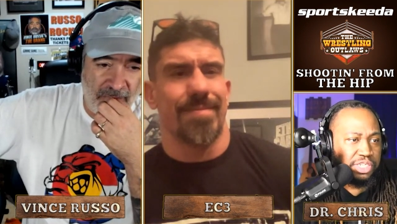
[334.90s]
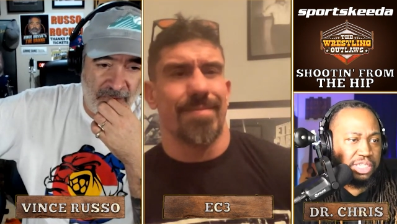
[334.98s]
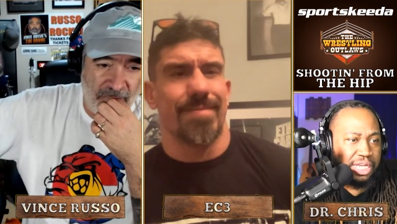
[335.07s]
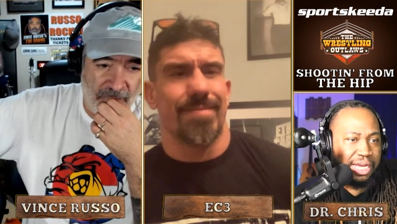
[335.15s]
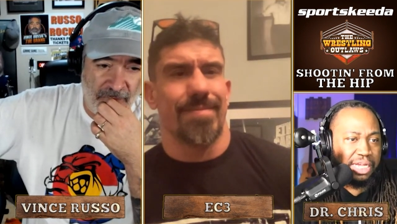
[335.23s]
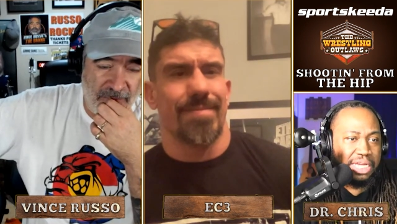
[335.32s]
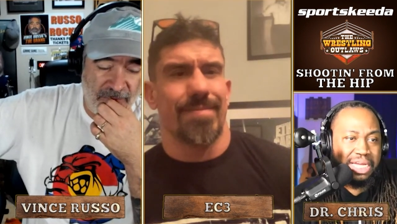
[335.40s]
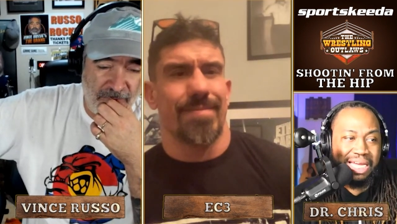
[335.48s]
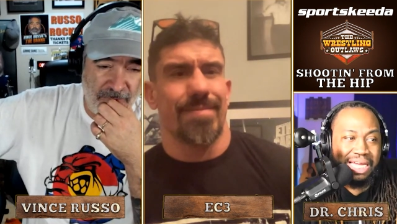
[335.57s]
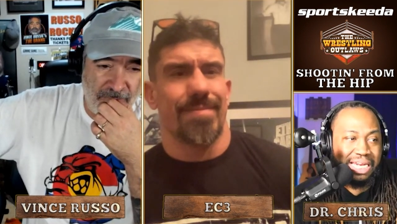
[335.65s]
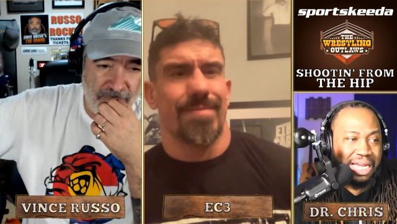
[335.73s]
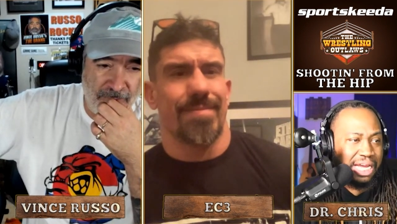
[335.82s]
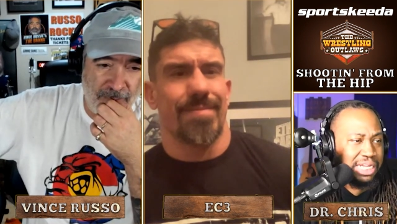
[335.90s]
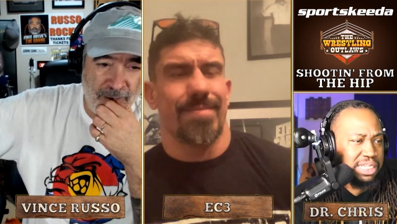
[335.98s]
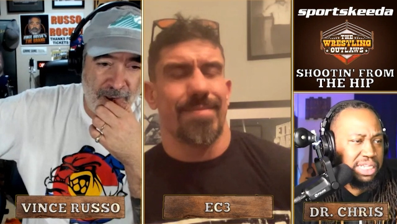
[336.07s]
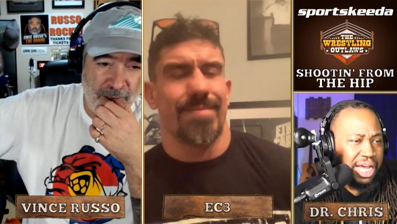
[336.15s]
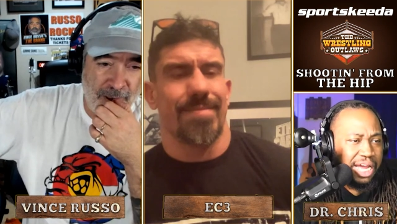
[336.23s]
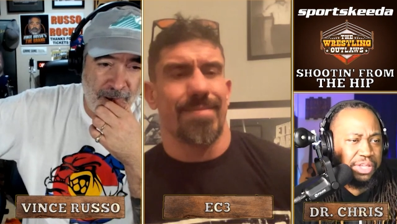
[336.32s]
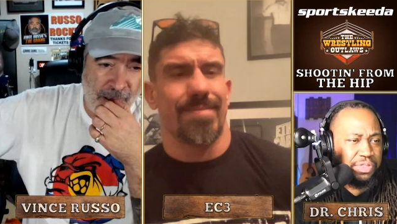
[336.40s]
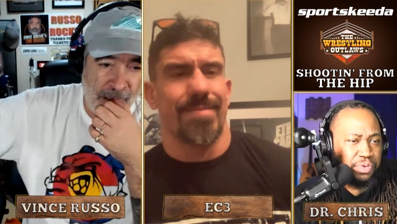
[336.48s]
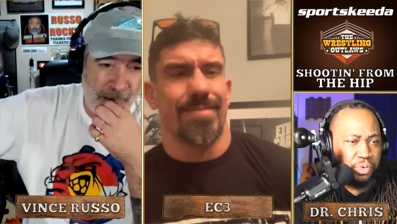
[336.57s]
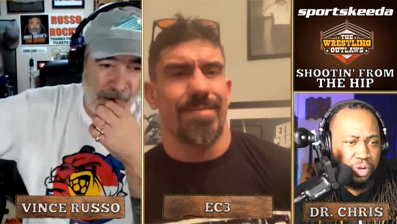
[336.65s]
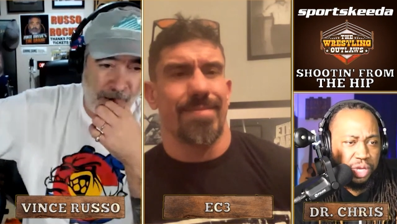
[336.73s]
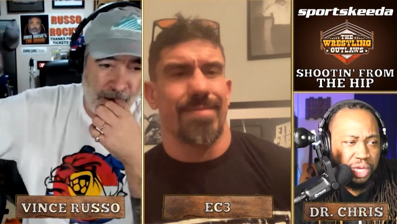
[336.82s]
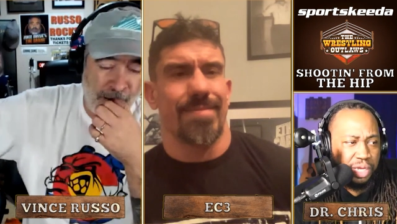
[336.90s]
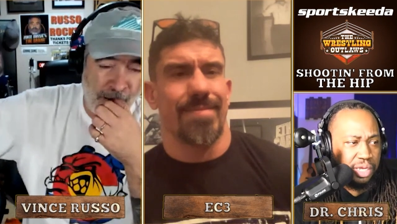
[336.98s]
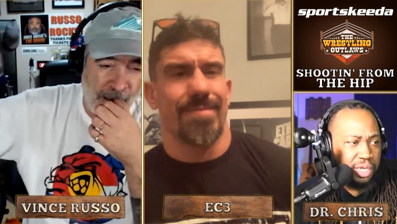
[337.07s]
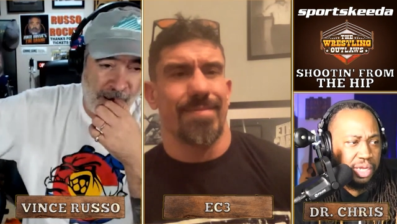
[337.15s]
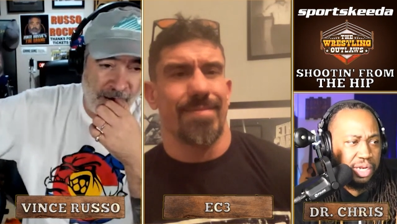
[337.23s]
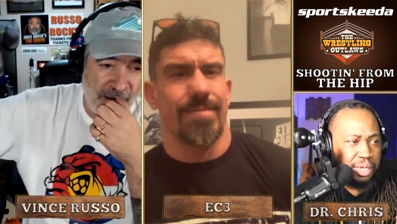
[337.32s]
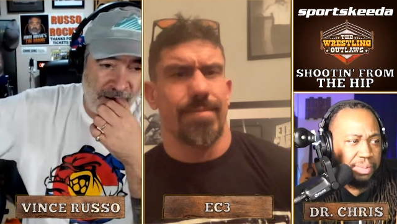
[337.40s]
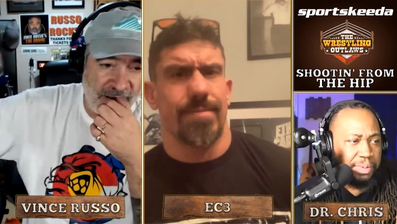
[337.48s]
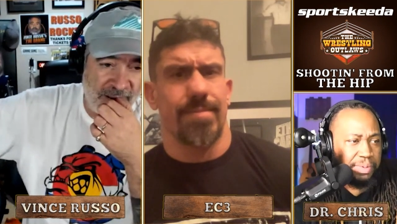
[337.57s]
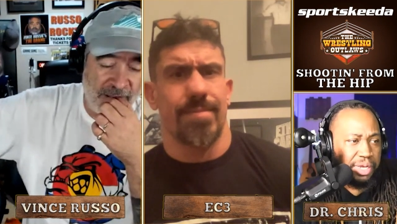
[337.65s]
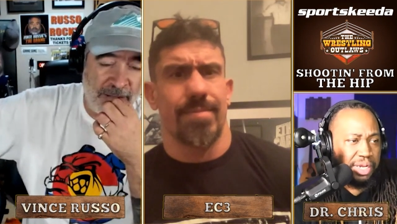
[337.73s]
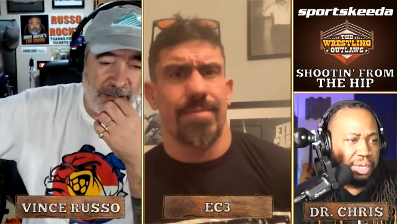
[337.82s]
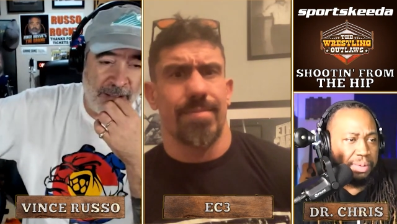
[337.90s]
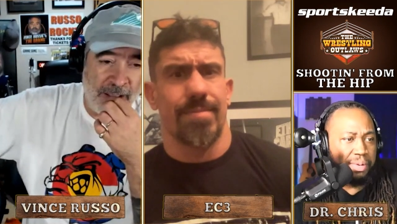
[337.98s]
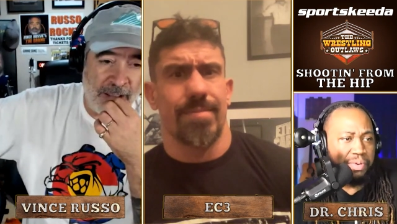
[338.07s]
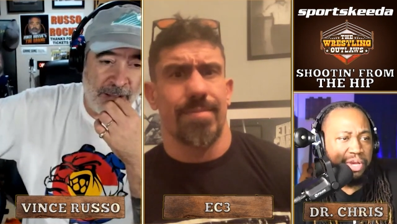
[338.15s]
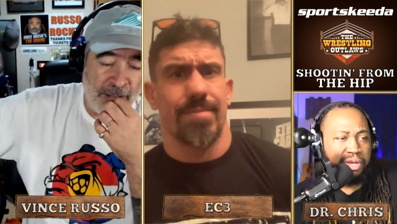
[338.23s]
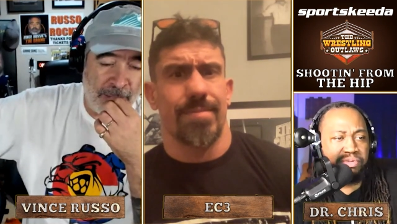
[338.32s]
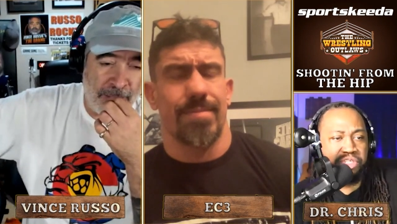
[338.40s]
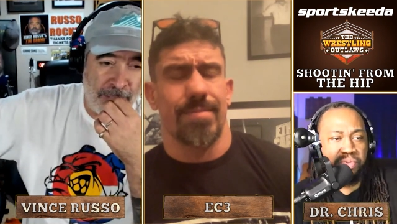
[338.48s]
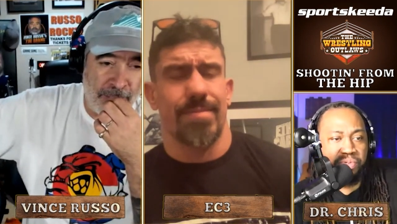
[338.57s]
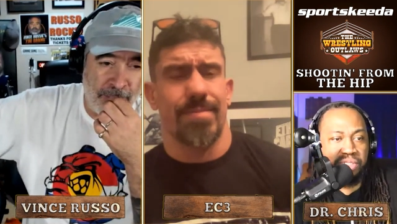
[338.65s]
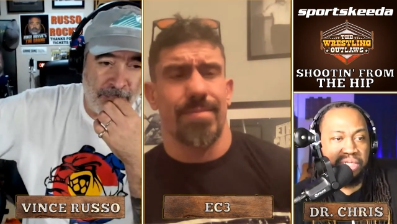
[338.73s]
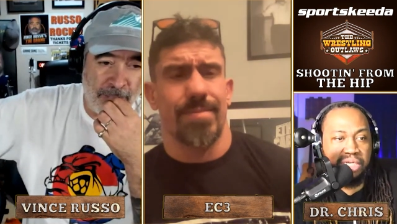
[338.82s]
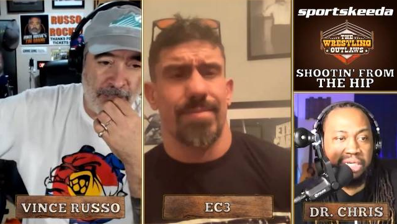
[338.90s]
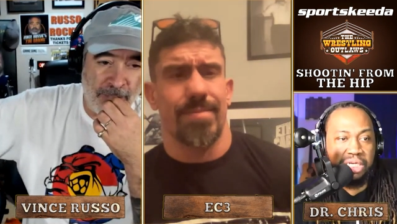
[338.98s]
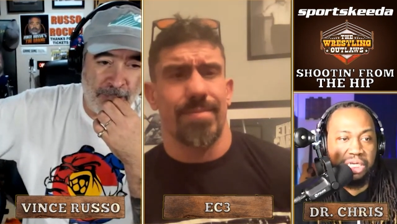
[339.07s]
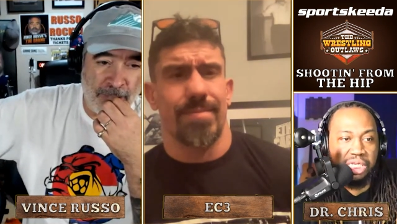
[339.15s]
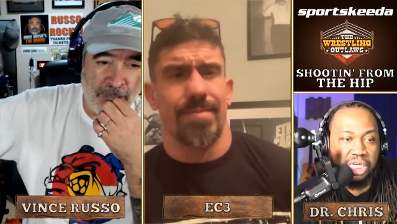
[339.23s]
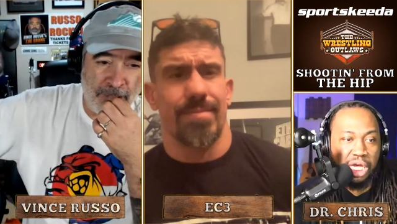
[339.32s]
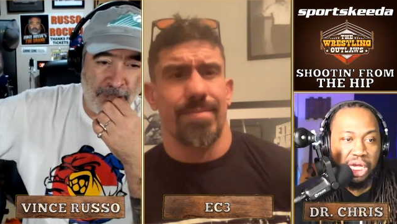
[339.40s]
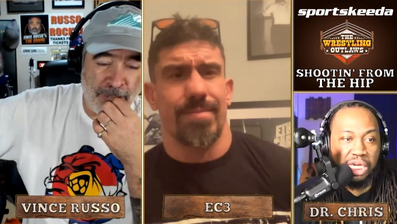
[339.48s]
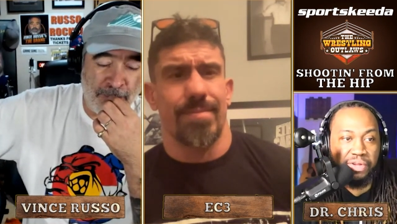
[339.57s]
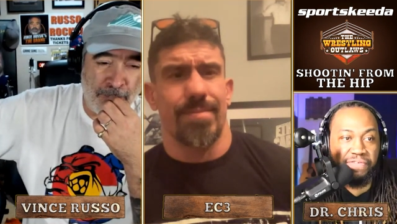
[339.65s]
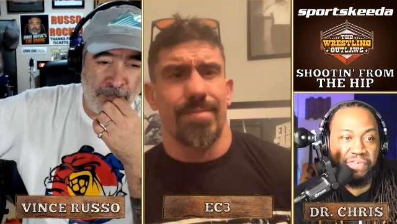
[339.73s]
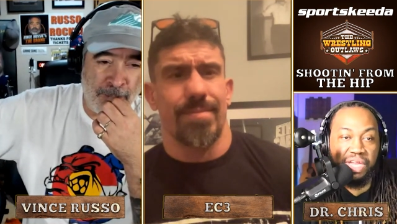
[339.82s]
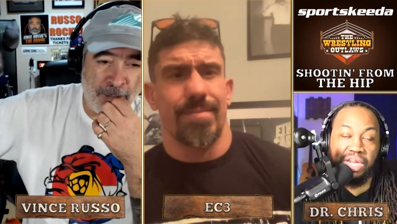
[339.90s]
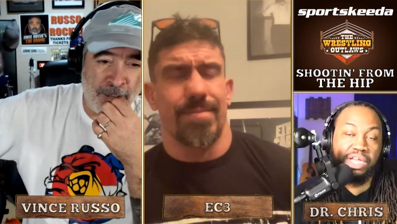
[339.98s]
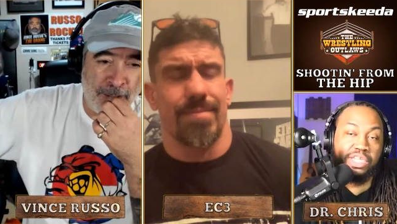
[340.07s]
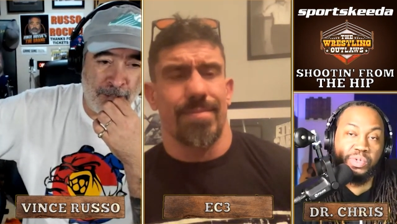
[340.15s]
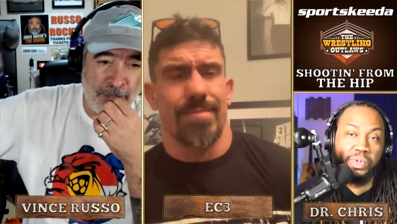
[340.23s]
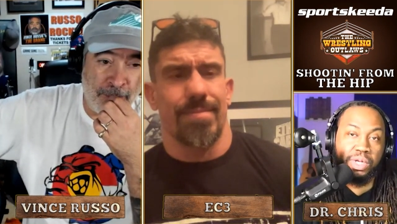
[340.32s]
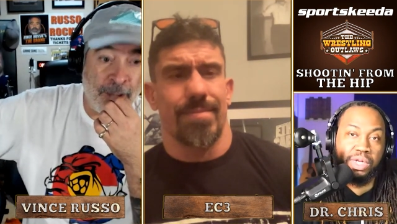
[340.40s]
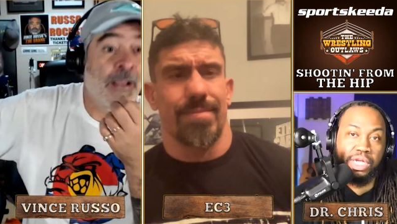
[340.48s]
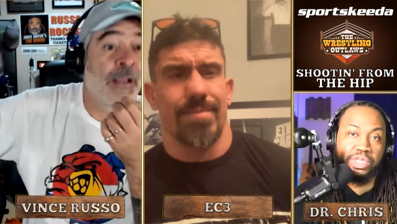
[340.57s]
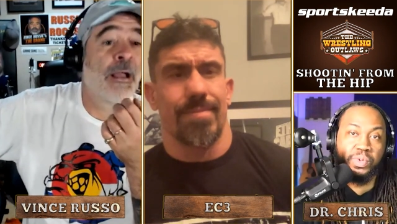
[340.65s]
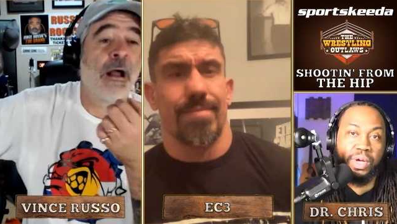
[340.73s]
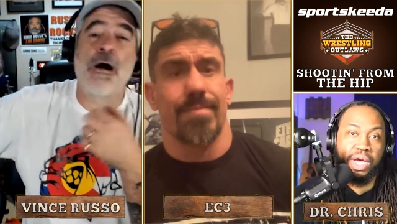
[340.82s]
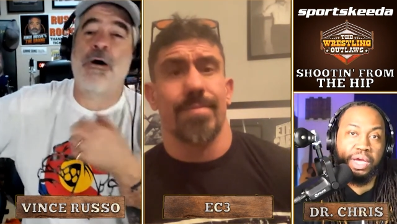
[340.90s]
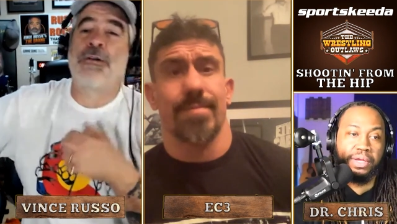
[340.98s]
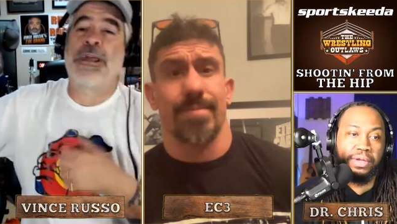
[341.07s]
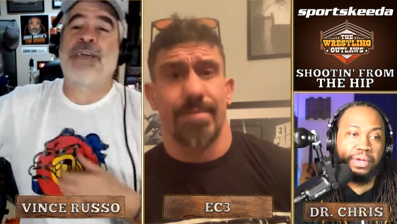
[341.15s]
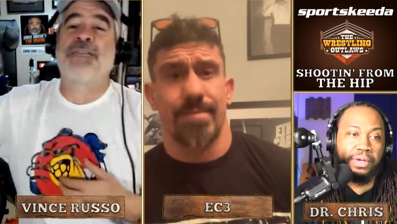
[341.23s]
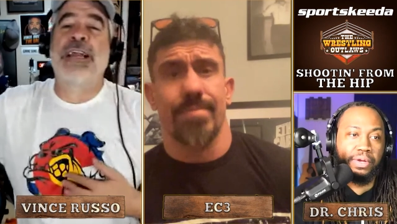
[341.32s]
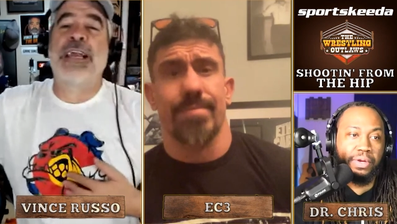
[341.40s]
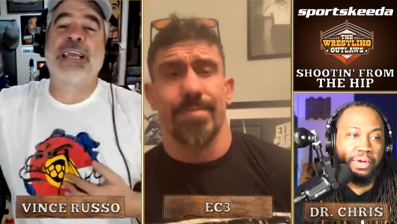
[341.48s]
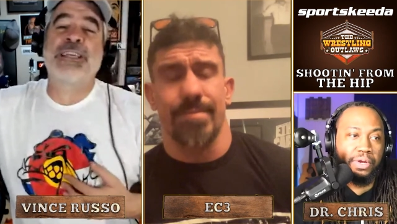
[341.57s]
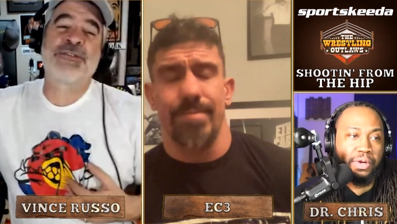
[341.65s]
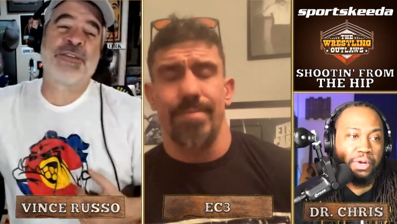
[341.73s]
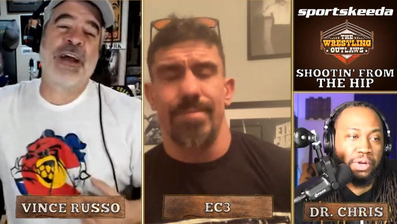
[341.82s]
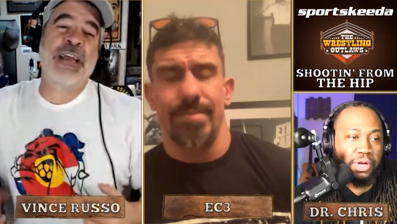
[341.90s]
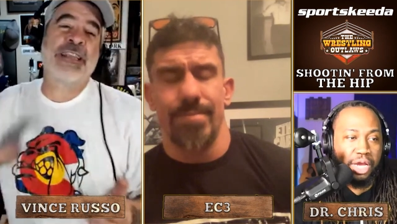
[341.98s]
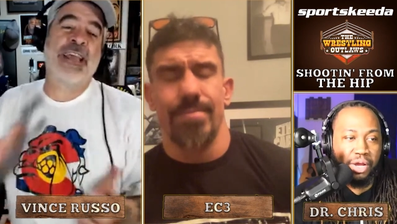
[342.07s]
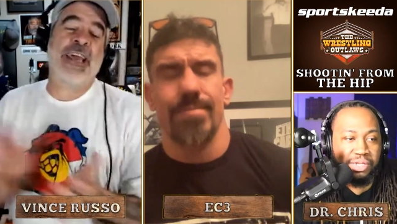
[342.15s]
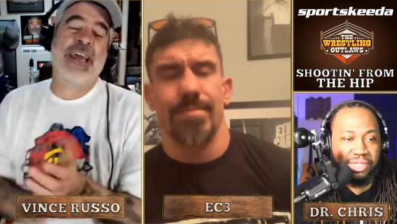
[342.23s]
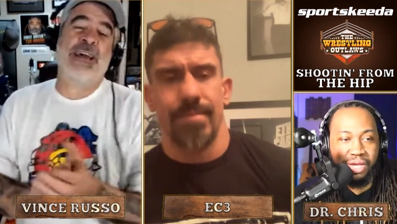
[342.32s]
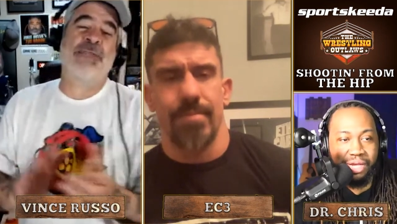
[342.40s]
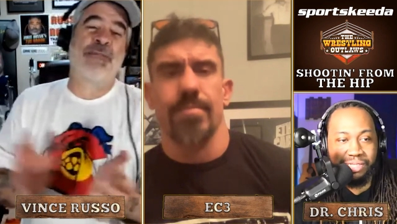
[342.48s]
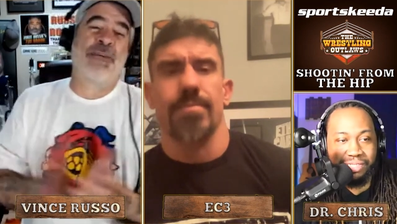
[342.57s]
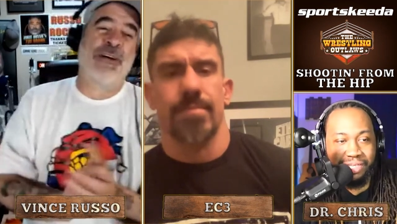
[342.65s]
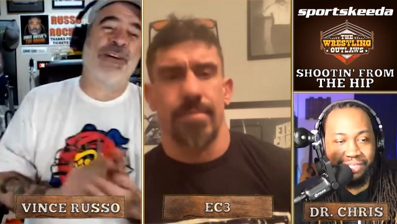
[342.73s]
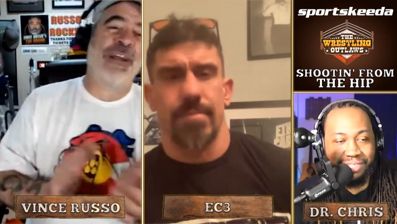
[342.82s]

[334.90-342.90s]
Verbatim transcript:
Speaker 1: nine, nine, nine and three in WWE. WWF, she was undefeated. That's what. That's why.
Speaker 2: Oh, there it is, right oh. there, bro.